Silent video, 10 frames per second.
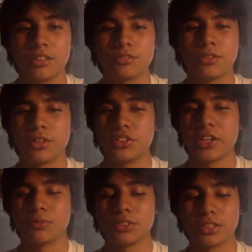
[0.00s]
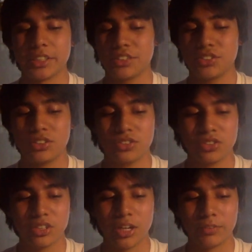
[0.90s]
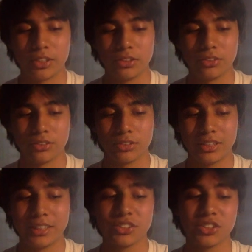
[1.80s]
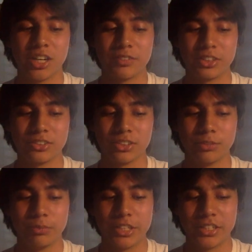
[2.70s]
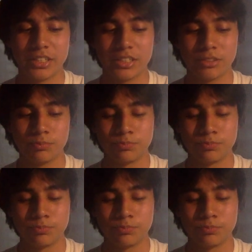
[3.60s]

For example, this common goal could be uh,